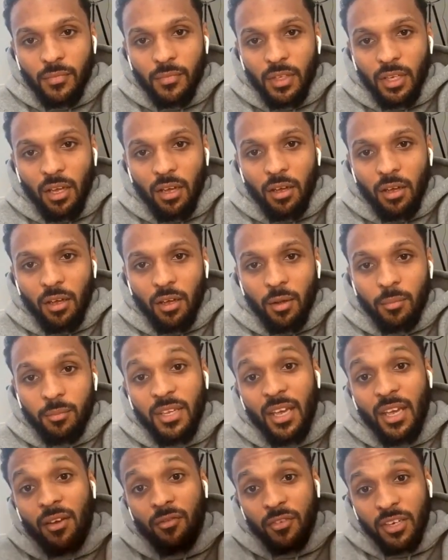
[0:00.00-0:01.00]

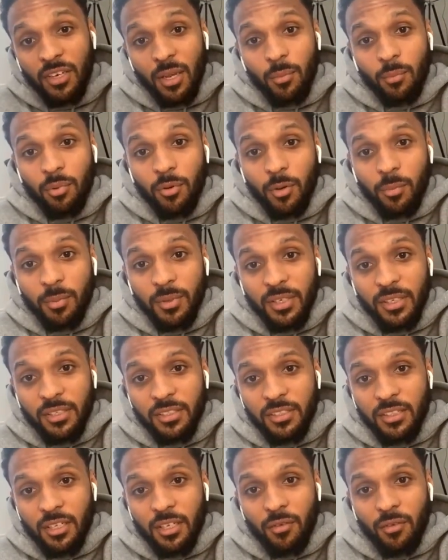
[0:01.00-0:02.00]
Yeah, Videm Properties is
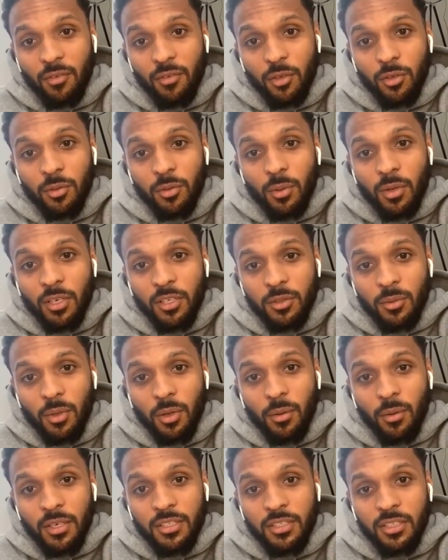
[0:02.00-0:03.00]
another good one as well,
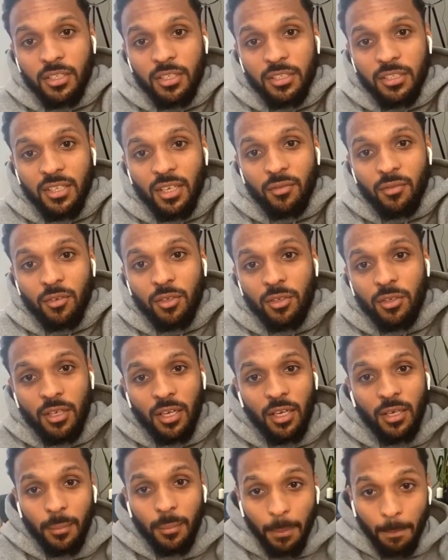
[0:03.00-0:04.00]
actually, to have a look
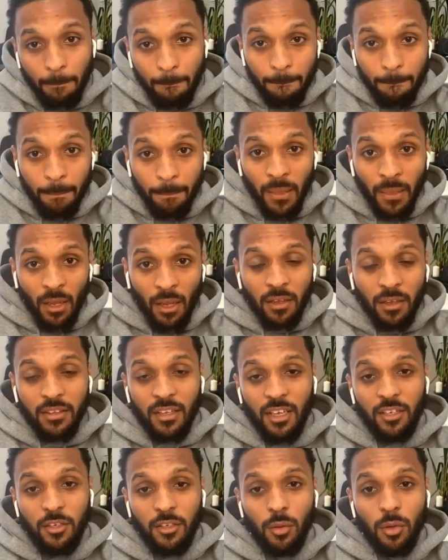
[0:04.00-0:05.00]
at.
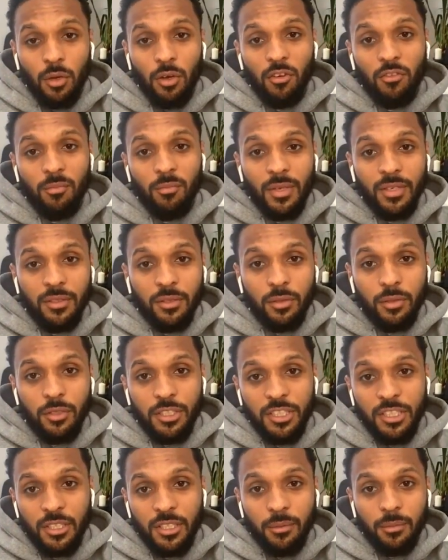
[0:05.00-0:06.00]
They do a lot of
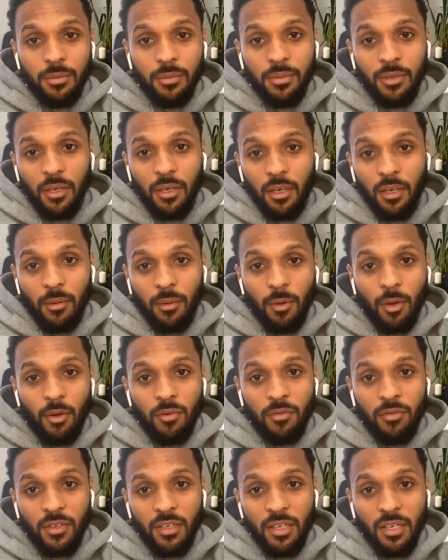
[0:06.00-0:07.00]
mentorship
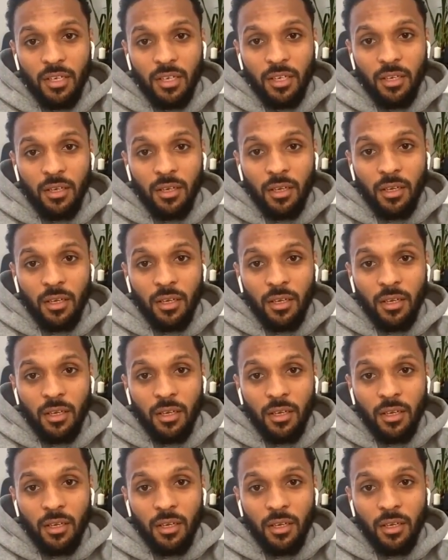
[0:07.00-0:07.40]
over there.